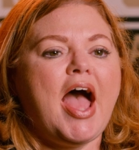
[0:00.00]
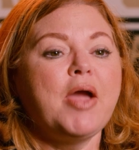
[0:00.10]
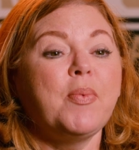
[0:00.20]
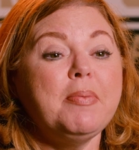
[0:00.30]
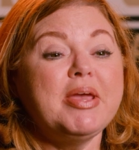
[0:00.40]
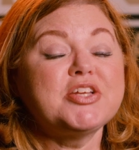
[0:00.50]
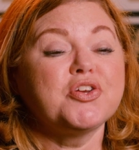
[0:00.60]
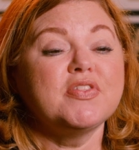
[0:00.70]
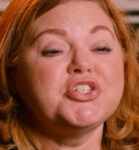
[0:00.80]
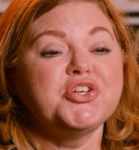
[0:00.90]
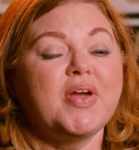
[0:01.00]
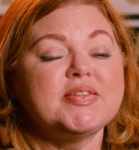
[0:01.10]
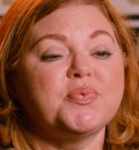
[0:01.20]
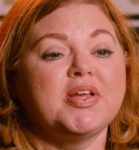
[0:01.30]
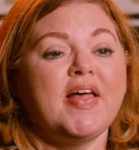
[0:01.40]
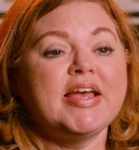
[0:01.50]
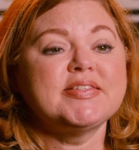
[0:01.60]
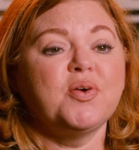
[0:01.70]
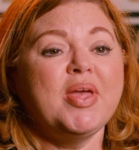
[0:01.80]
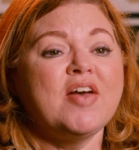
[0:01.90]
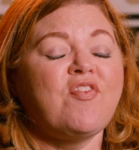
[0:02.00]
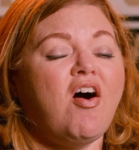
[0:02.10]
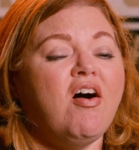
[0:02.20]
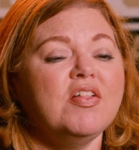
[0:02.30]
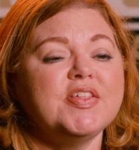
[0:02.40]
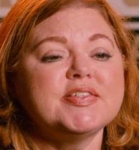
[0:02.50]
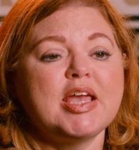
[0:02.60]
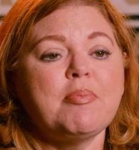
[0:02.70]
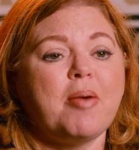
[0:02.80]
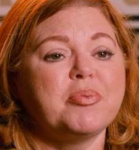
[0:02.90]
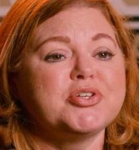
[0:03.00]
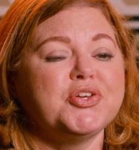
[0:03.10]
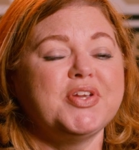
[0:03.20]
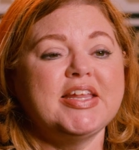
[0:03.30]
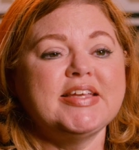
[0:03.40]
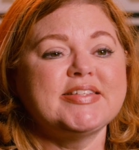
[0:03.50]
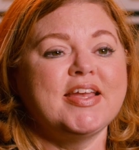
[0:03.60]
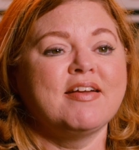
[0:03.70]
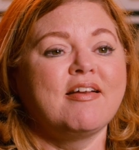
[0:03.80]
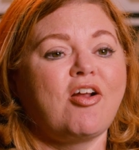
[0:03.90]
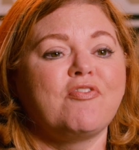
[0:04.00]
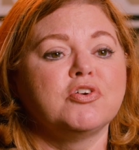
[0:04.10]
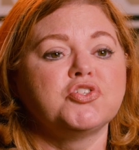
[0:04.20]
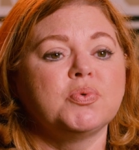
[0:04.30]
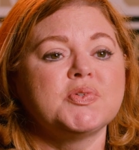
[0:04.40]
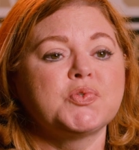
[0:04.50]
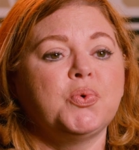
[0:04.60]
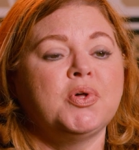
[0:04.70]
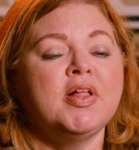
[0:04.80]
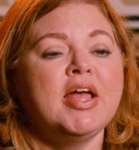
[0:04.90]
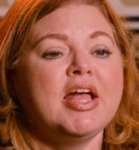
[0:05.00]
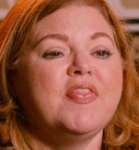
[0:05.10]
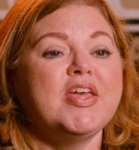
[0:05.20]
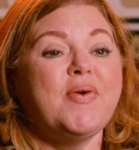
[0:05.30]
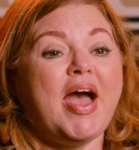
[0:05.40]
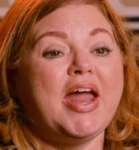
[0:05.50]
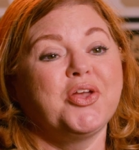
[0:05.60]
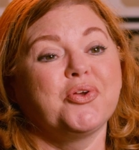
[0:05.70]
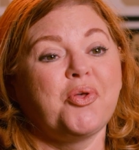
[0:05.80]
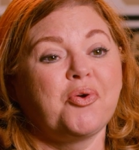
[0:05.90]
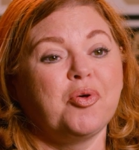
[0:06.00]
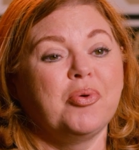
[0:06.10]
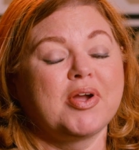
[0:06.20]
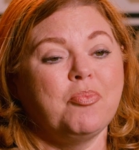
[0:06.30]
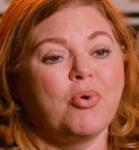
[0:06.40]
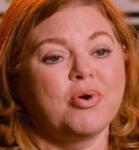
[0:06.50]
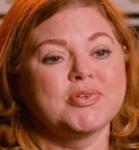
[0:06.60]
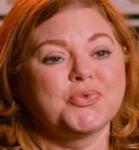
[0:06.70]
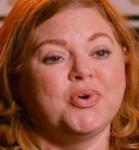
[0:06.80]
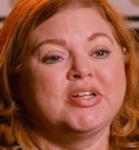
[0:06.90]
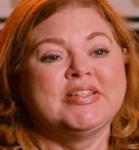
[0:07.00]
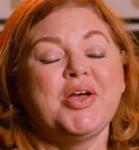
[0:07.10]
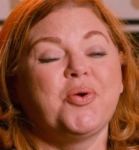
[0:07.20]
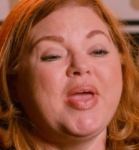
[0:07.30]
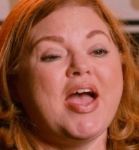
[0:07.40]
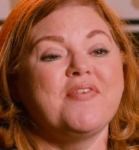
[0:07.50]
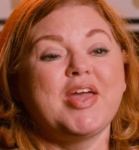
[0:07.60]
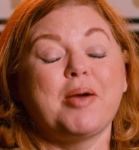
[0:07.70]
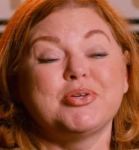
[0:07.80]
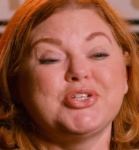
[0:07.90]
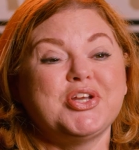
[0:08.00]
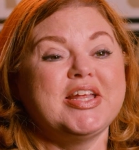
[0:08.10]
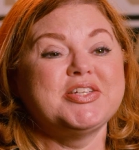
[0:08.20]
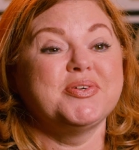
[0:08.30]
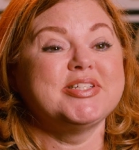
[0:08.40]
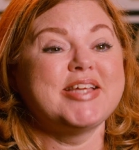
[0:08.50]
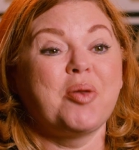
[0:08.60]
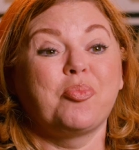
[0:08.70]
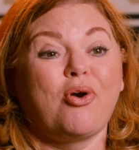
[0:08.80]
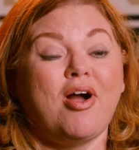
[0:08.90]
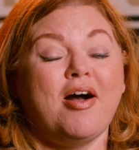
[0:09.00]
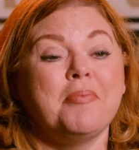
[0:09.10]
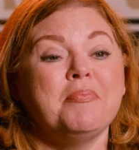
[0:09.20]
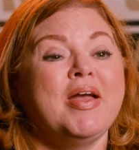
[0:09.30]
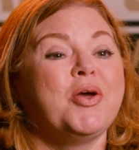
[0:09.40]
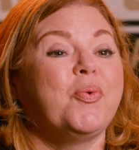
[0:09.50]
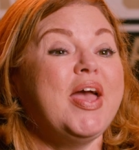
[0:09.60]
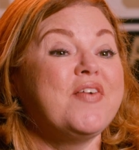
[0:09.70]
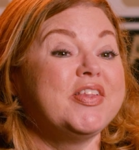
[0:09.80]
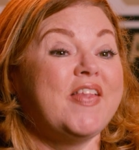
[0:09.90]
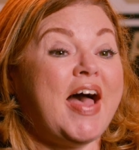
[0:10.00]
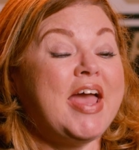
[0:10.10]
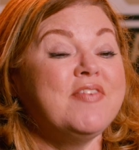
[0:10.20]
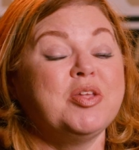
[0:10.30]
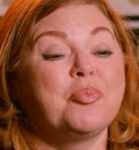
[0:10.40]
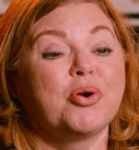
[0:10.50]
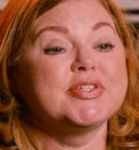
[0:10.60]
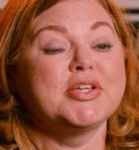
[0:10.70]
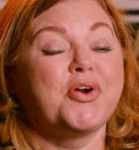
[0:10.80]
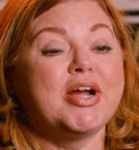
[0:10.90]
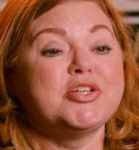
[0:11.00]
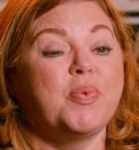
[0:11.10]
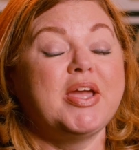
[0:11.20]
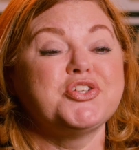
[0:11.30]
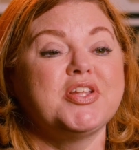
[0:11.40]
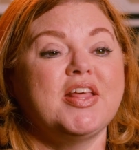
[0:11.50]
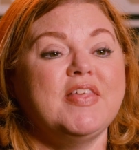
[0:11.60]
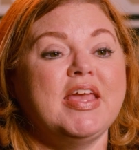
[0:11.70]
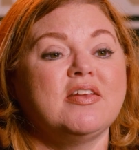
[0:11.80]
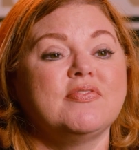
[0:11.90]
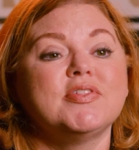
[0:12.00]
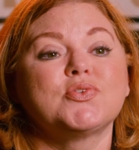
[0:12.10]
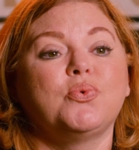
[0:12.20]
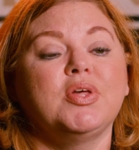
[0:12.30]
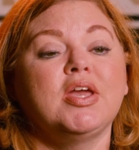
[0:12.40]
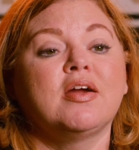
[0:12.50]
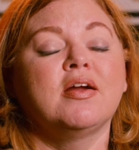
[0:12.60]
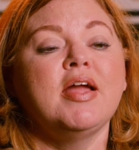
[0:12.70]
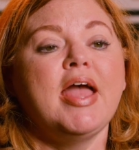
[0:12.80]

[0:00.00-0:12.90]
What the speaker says: I want to make sure that you guys realize that we have all the same opportunities here at our virtual school that you had at your local brick and mortar school. We have the opportunity to attend prom. We have a live in-person graduation at the end of the school year.